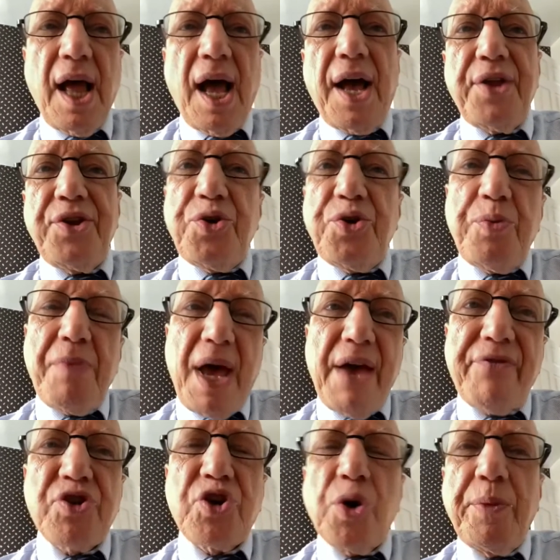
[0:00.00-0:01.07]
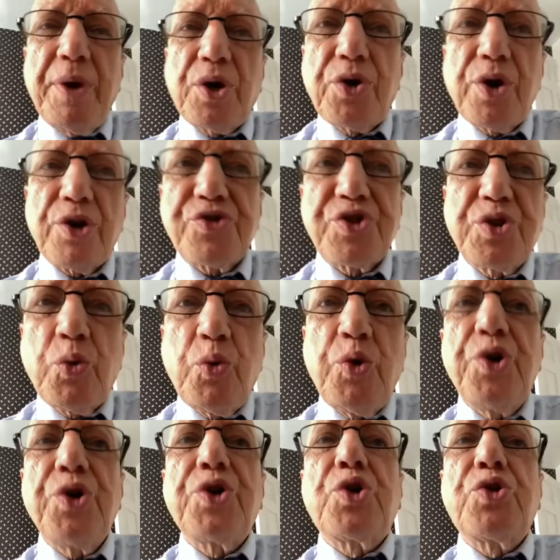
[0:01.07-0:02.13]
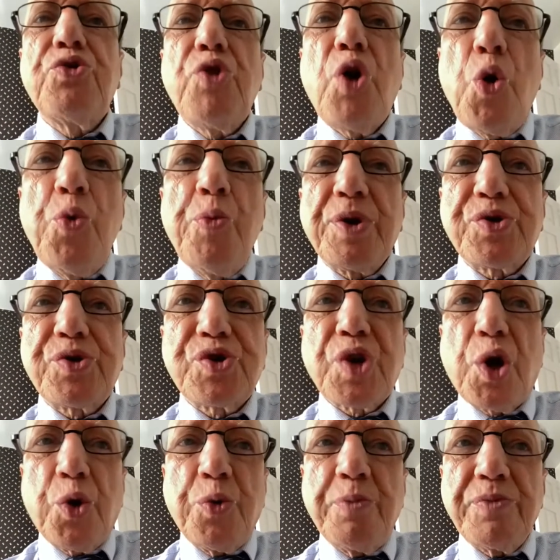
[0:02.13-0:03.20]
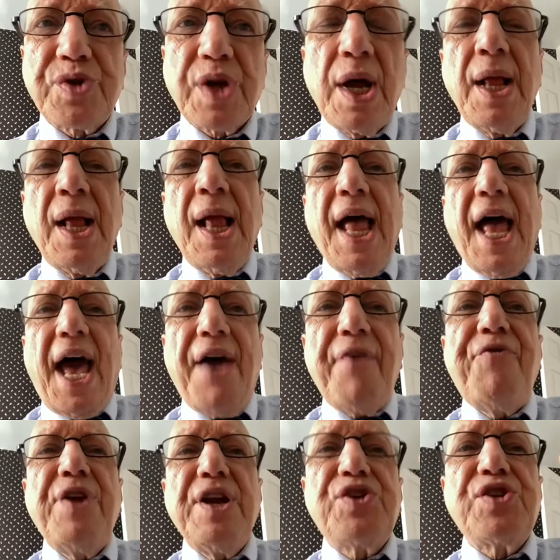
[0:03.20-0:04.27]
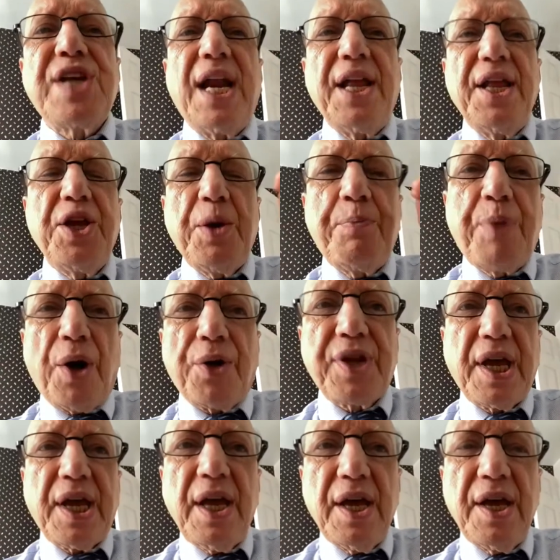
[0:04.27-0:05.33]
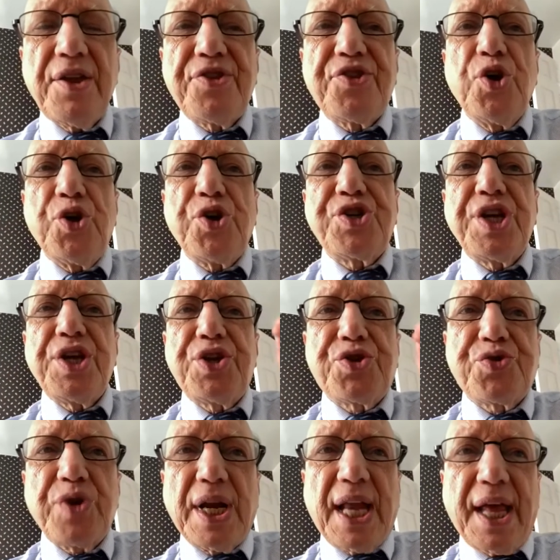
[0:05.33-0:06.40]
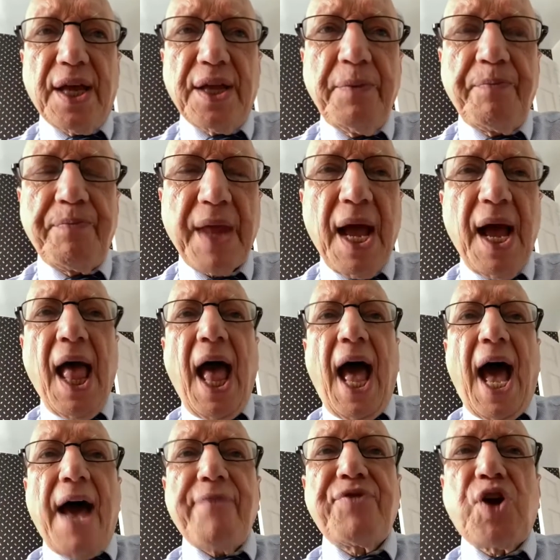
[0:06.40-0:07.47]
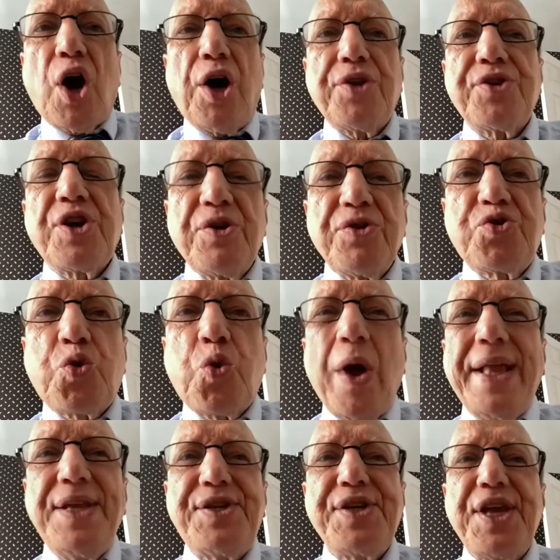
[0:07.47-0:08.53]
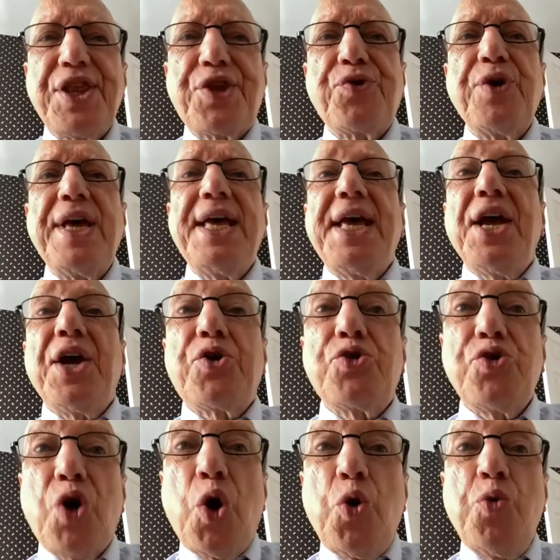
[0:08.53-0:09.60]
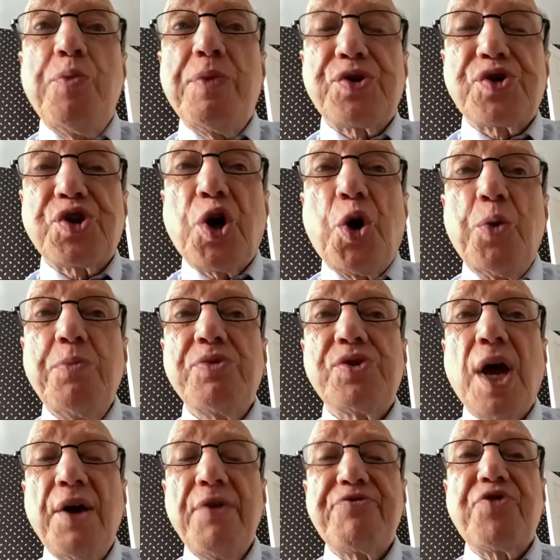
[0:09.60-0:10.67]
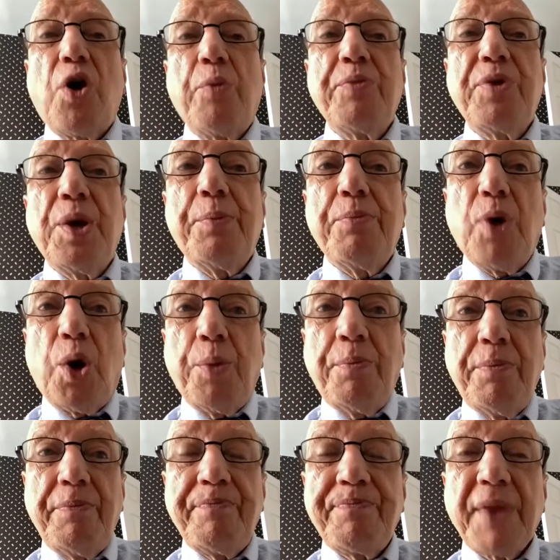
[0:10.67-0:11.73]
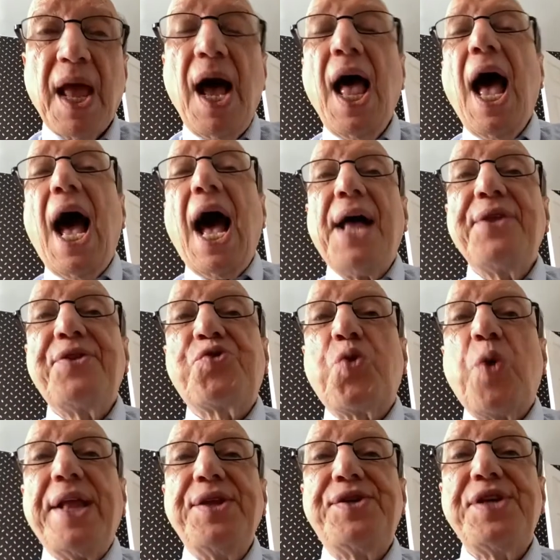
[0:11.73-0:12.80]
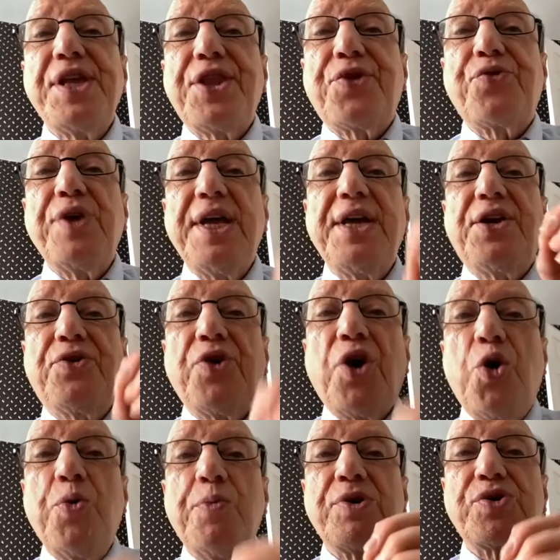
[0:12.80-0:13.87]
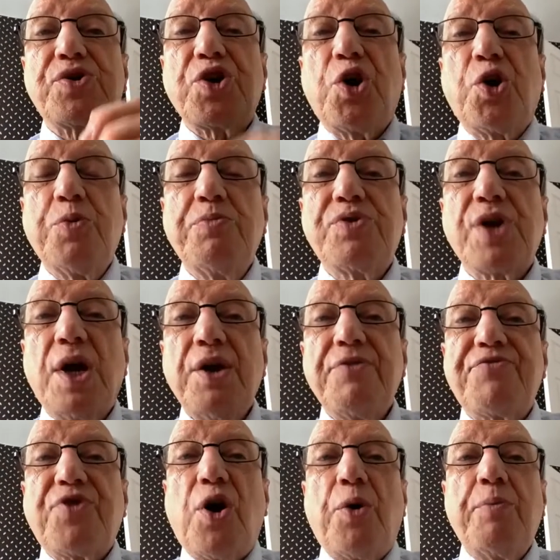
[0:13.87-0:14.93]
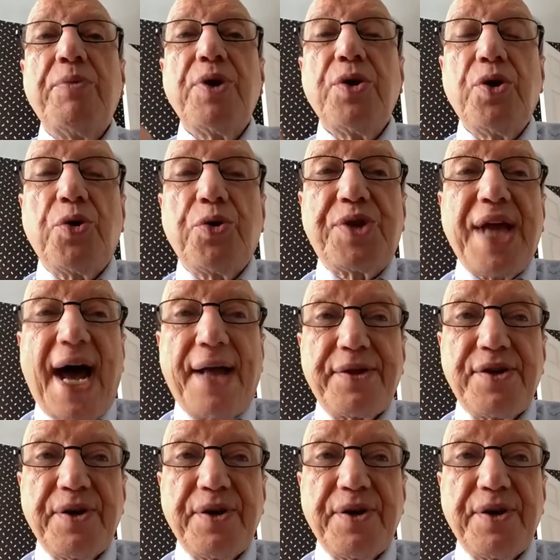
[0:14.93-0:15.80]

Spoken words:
and you may have come across the word chromosomes. Every cell in your body, 30 trillion, have got 23 chromosomes from your mum and 23 chromosomes from your dad.